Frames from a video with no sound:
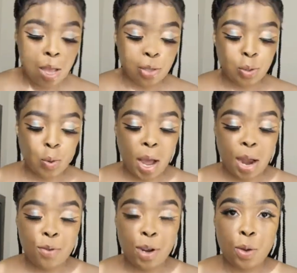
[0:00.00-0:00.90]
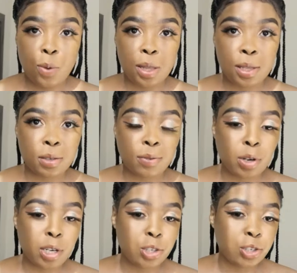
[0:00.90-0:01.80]
So I really want this
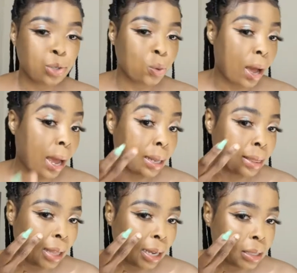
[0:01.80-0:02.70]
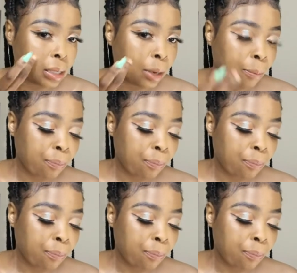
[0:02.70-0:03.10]
foundation to hide that.